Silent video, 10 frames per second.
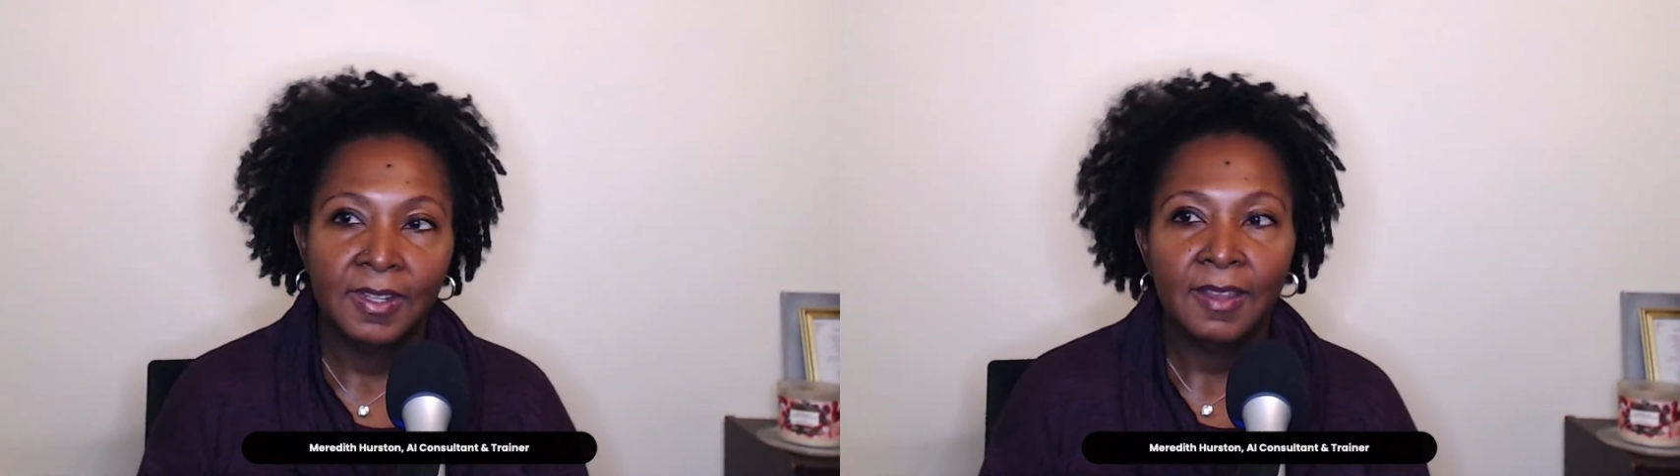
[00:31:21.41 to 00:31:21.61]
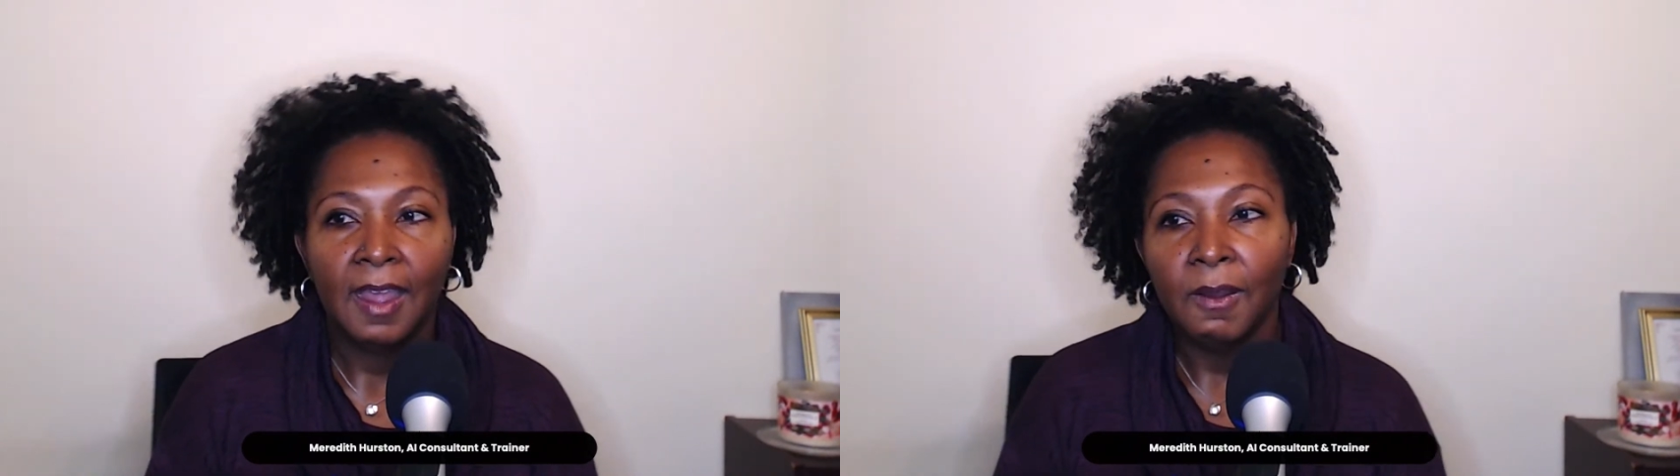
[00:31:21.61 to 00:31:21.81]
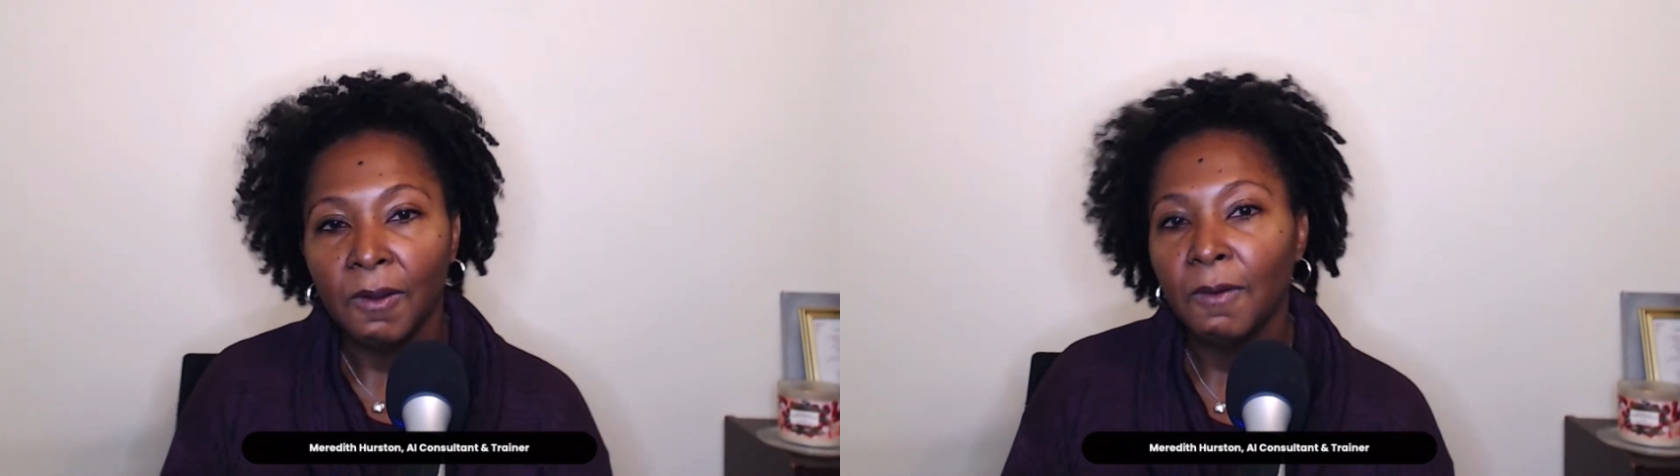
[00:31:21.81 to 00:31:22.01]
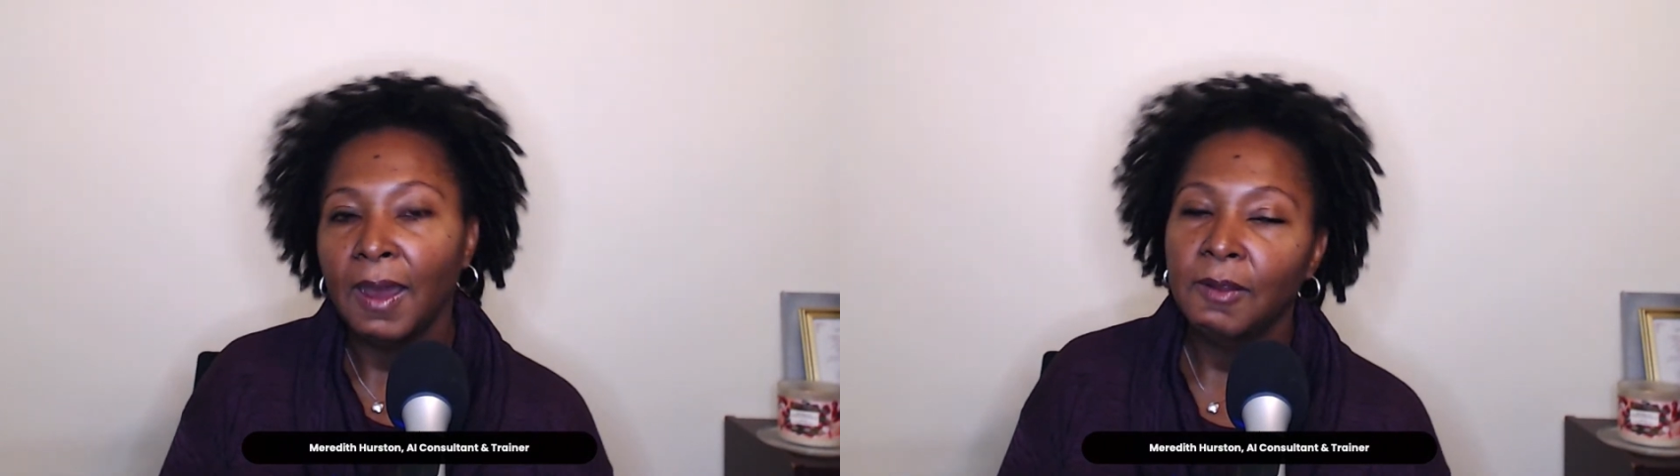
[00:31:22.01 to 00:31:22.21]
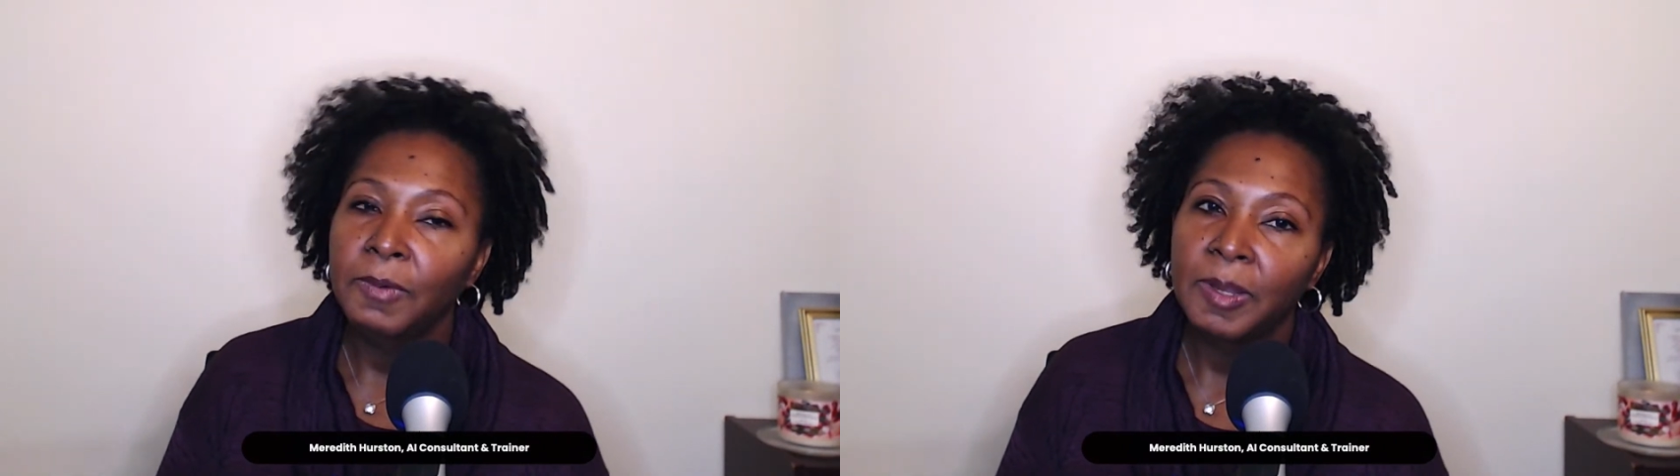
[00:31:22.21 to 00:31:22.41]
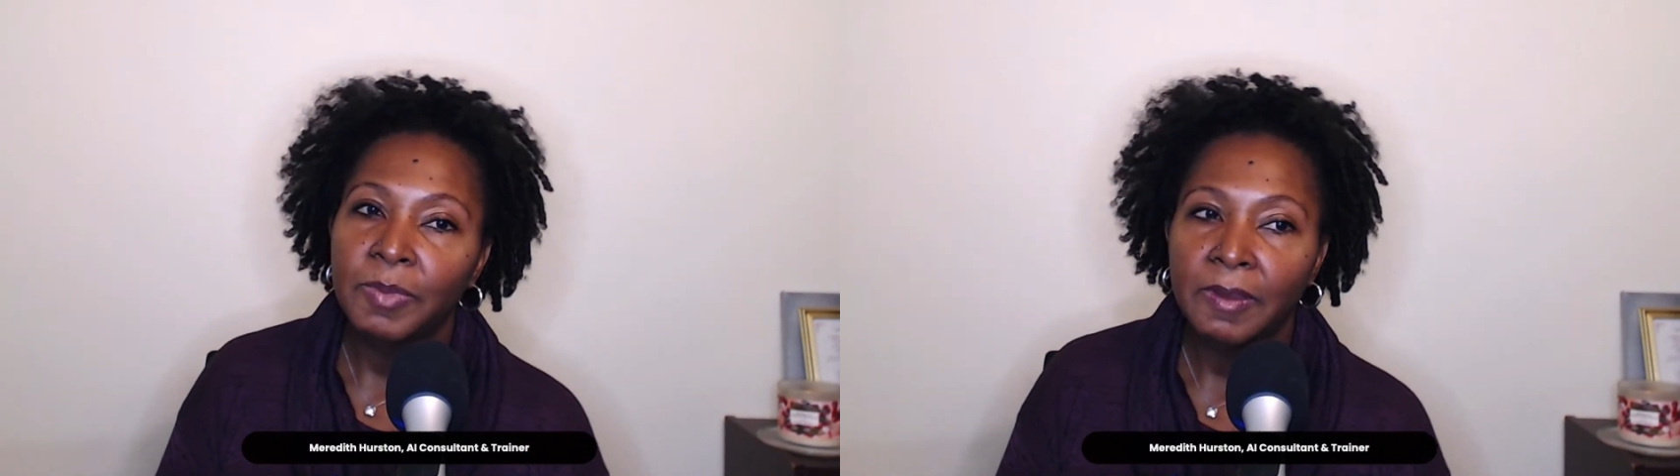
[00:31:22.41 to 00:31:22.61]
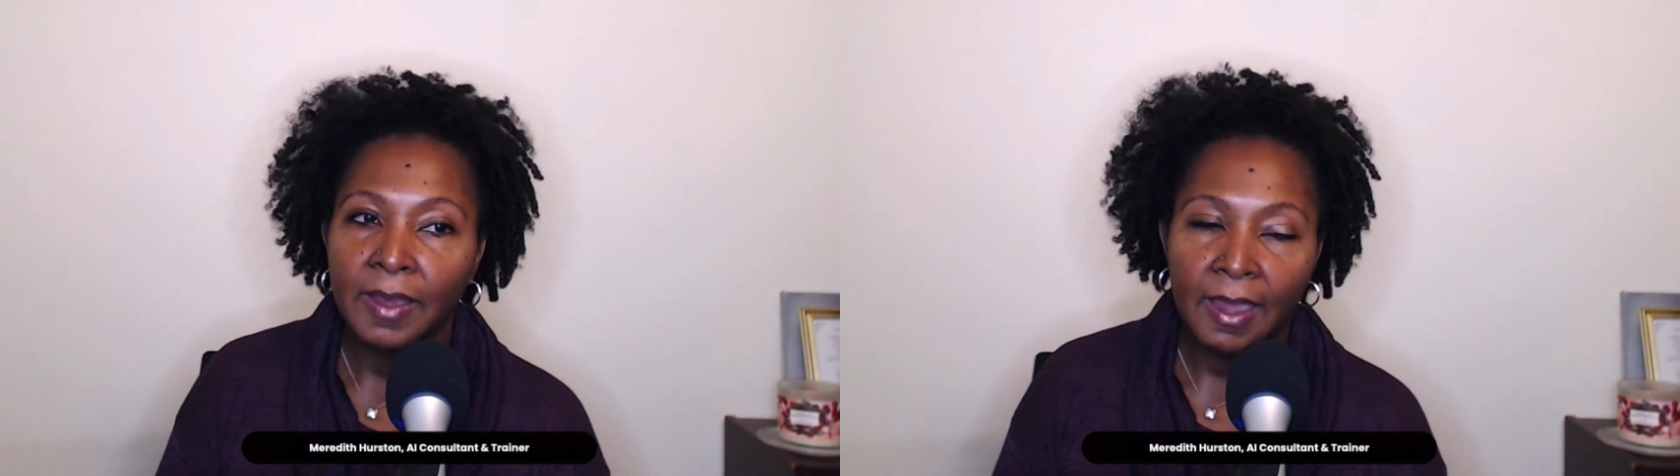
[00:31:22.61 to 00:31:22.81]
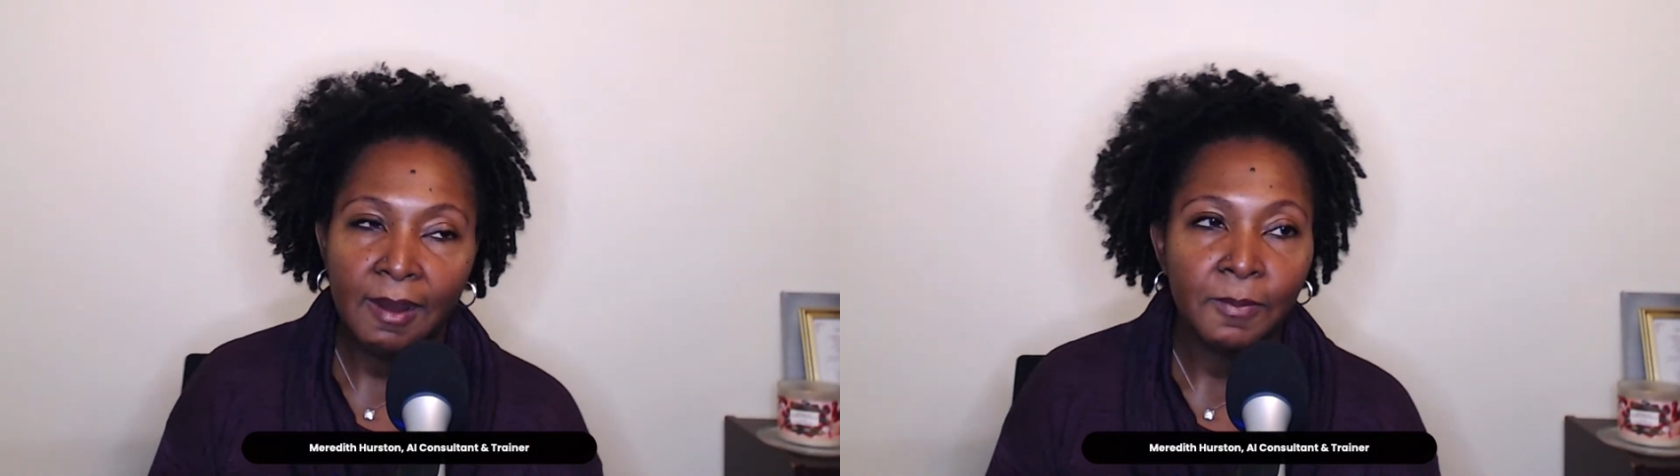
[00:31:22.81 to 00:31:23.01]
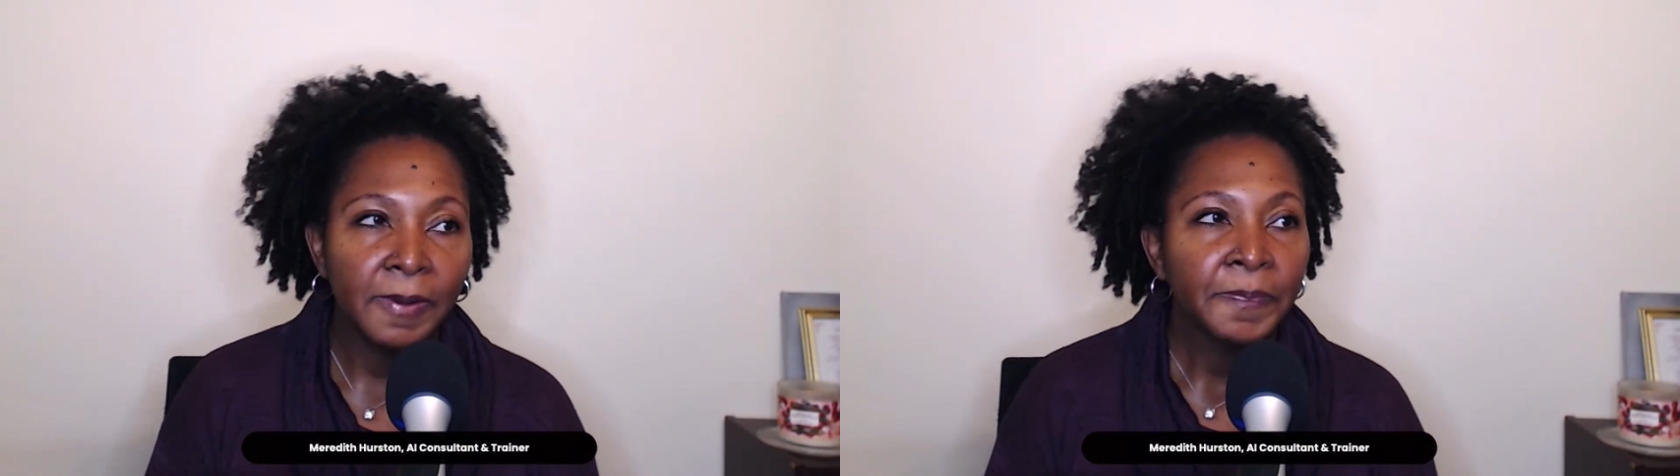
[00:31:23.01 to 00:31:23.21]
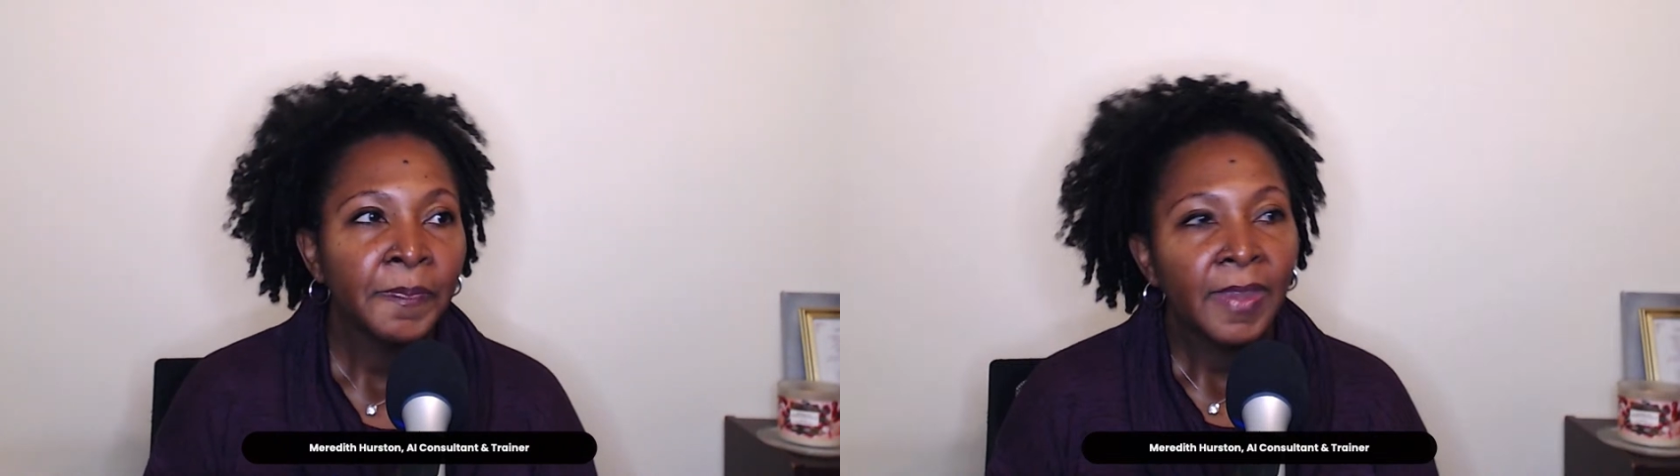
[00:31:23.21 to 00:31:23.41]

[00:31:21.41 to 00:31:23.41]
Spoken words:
They're like, oh, I don't want to be on camera.